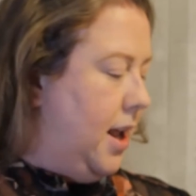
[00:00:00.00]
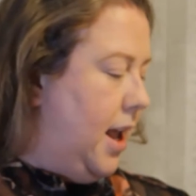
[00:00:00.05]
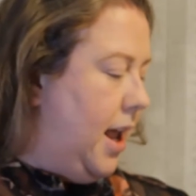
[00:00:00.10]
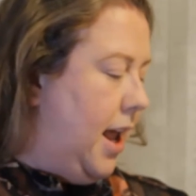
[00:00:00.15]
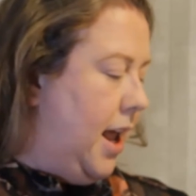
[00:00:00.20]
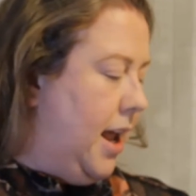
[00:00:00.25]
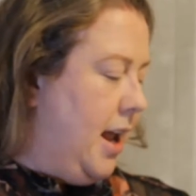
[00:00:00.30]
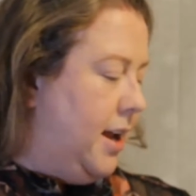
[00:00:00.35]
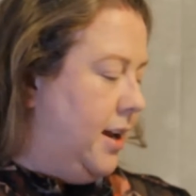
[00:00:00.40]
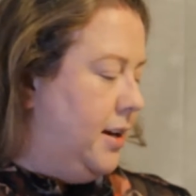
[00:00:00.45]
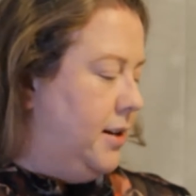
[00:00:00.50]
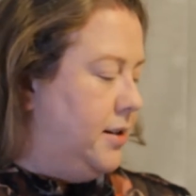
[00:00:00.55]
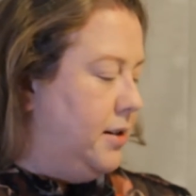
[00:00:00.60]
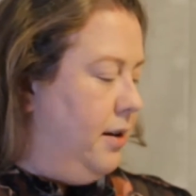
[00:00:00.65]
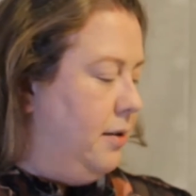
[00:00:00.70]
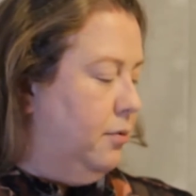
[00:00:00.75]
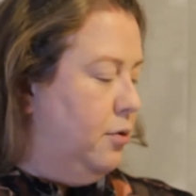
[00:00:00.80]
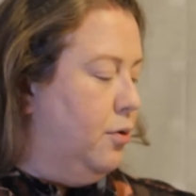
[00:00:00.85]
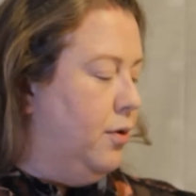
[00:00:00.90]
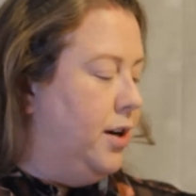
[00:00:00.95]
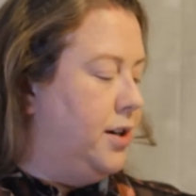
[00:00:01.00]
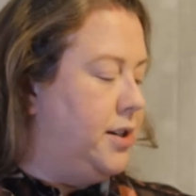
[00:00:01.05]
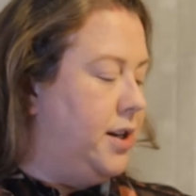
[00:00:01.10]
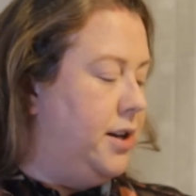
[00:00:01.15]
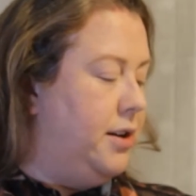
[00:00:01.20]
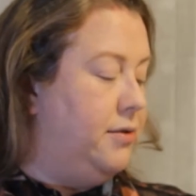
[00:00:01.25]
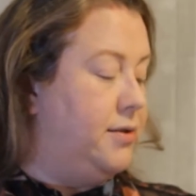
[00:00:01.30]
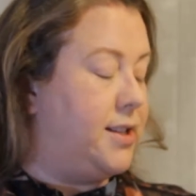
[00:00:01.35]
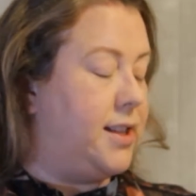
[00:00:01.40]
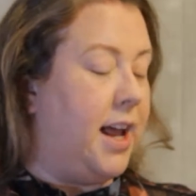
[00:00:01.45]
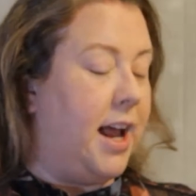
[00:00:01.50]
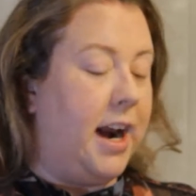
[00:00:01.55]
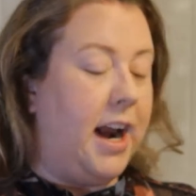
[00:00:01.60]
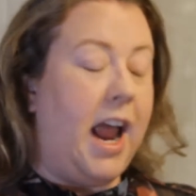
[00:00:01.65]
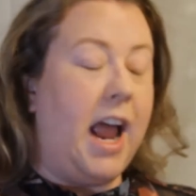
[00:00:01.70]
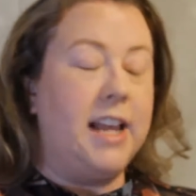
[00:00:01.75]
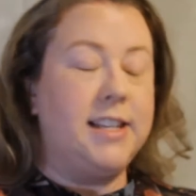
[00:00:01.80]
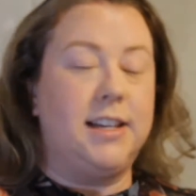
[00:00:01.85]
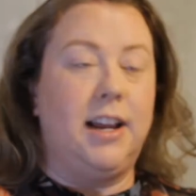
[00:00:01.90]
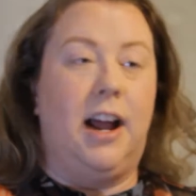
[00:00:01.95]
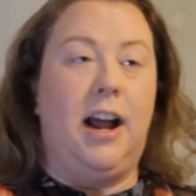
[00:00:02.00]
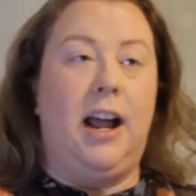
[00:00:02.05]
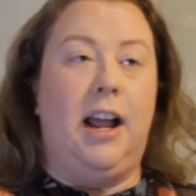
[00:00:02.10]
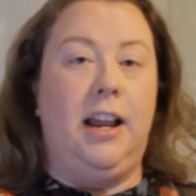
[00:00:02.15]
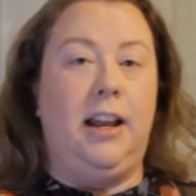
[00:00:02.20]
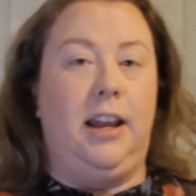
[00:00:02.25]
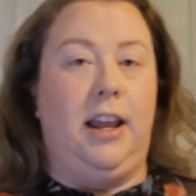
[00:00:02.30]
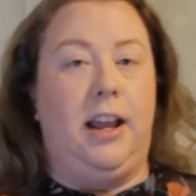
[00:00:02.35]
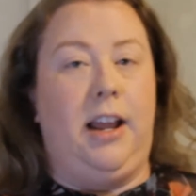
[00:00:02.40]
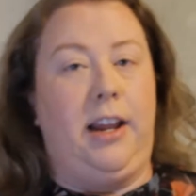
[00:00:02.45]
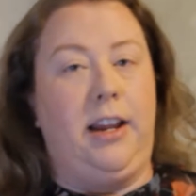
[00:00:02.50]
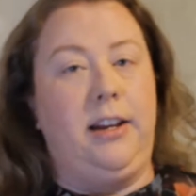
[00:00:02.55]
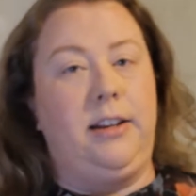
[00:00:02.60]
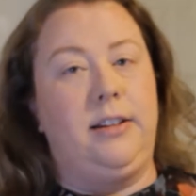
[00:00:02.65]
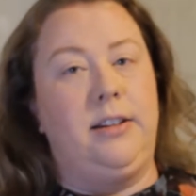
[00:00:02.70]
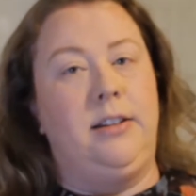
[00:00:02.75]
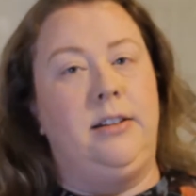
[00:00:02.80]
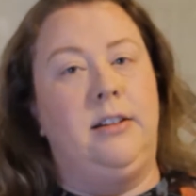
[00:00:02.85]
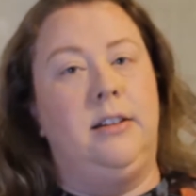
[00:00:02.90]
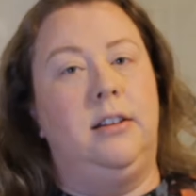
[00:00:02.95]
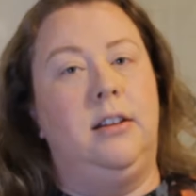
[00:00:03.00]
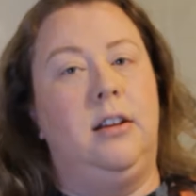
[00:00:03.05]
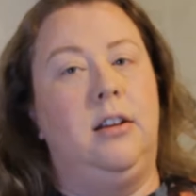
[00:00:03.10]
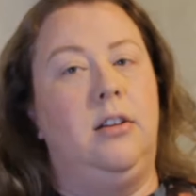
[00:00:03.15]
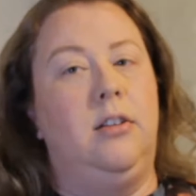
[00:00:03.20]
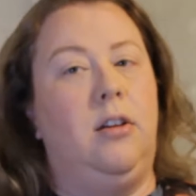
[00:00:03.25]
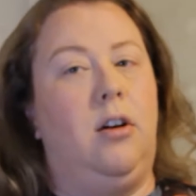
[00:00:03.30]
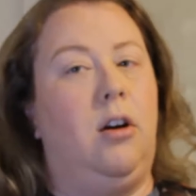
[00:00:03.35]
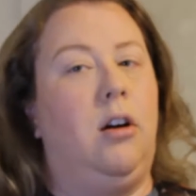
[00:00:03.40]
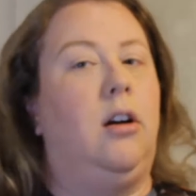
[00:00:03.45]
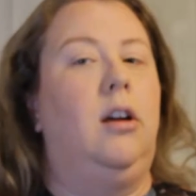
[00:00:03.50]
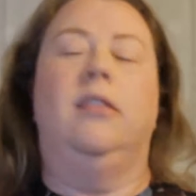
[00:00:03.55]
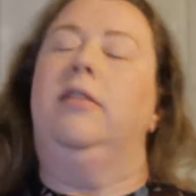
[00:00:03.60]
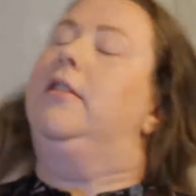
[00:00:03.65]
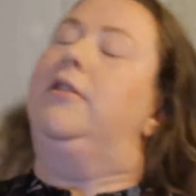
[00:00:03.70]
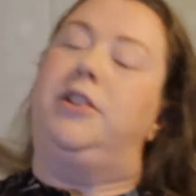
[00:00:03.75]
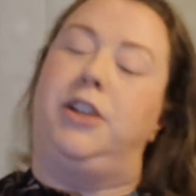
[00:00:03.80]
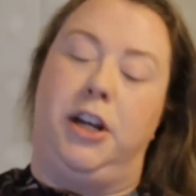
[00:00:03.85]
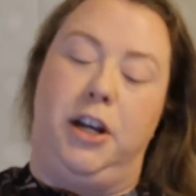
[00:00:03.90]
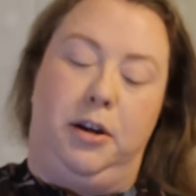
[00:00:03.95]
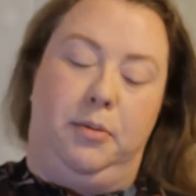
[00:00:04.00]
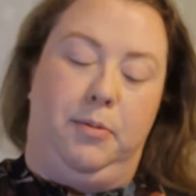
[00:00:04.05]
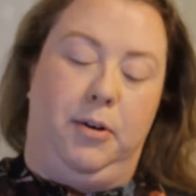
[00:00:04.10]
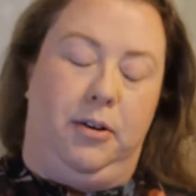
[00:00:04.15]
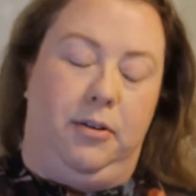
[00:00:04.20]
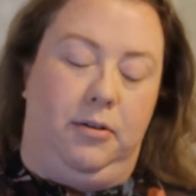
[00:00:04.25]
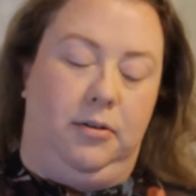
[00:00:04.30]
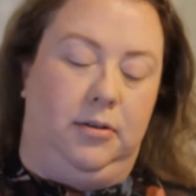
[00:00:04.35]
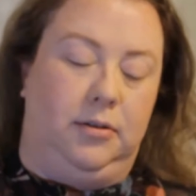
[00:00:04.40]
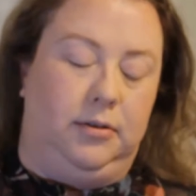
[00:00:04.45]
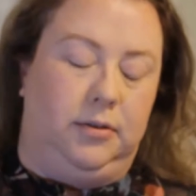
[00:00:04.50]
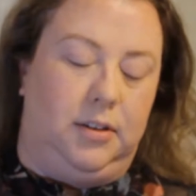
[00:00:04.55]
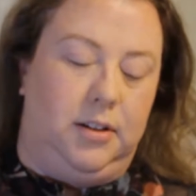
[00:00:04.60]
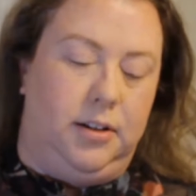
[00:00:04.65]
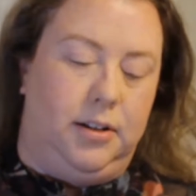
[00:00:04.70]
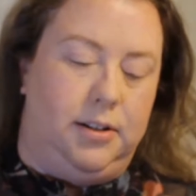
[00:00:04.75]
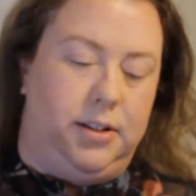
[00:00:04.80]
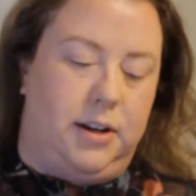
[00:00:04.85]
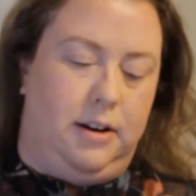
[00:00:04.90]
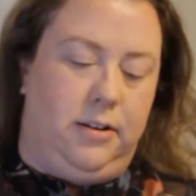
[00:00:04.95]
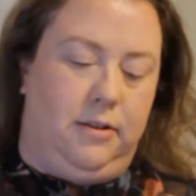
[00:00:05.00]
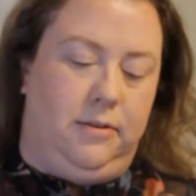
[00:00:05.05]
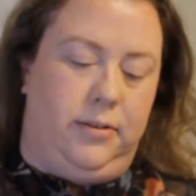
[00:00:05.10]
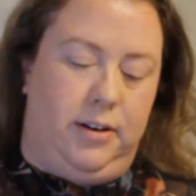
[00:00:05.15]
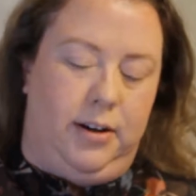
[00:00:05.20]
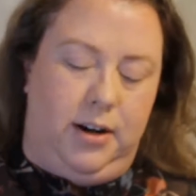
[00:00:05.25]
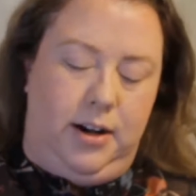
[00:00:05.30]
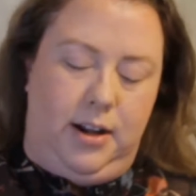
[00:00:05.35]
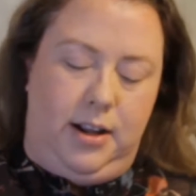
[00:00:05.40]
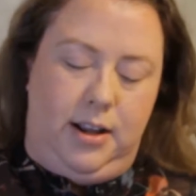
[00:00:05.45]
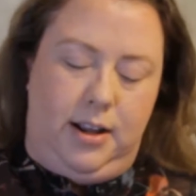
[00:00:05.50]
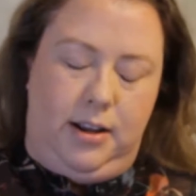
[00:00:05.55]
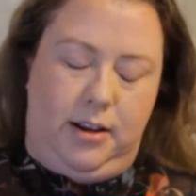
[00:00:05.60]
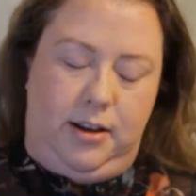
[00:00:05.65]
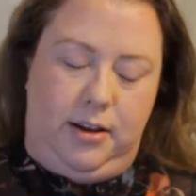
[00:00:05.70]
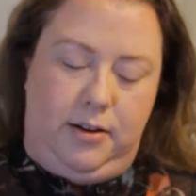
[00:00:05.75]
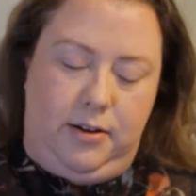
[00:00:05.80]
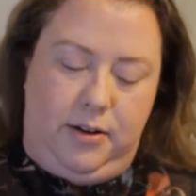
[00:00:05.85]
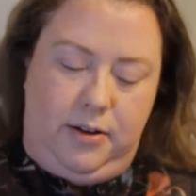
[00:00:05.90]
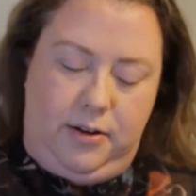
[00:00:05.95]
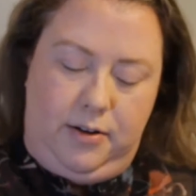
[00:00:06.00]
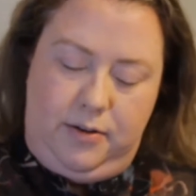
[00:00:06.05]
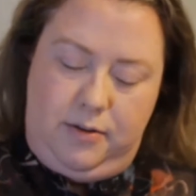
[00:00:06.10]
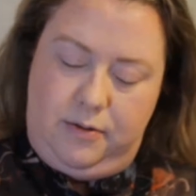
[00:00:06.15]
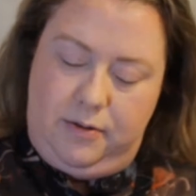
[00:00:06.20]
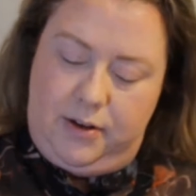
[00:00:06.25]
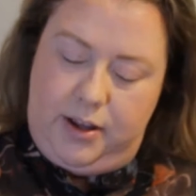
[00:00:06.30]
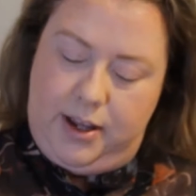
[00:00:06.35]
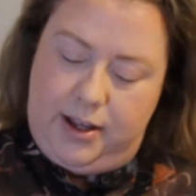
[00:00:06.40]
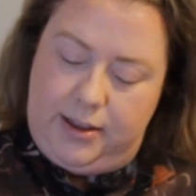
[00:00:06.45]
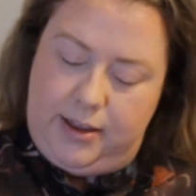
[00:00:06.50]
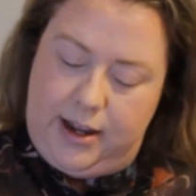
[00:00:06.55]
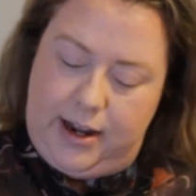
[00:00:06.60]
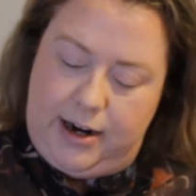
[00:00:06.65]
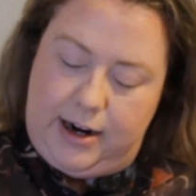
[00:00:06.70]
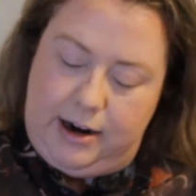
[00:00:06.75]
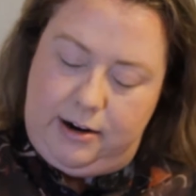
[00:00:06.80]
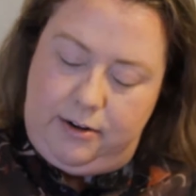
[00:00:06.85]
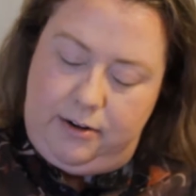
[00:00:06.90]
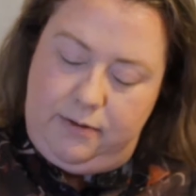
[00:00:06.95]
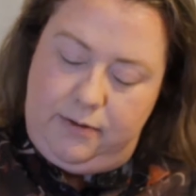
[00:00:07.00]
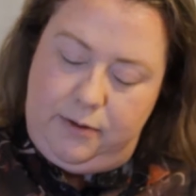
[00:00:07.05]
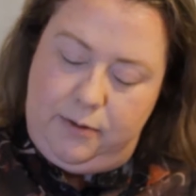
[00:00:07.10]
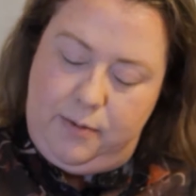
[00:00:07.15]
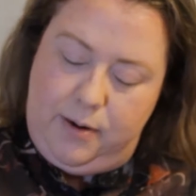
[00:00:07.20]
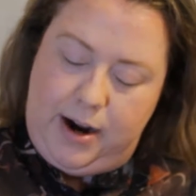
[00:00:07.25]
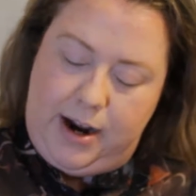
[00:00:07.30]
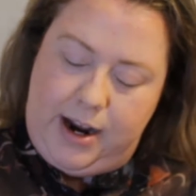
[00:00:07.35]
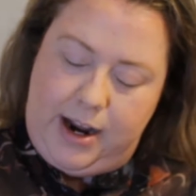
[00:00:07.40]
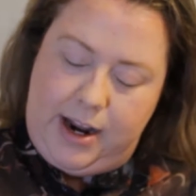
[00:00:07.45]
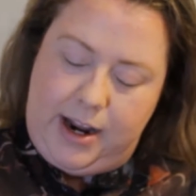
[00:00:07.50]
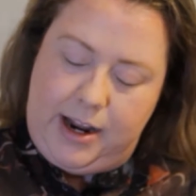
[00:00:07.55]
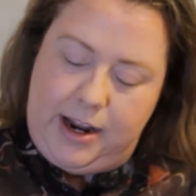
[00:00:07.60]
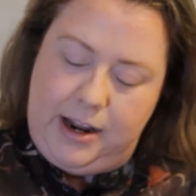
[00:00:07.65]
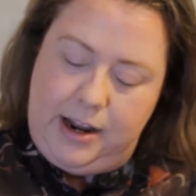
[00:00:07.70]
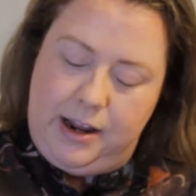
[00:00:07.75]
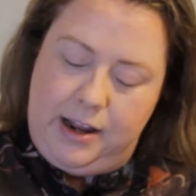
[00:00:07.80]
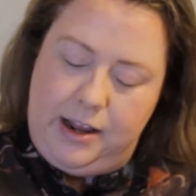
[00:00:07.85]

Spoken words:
And I'm going to use that as a highlight on the cheekbone. So I'll get that out of the way.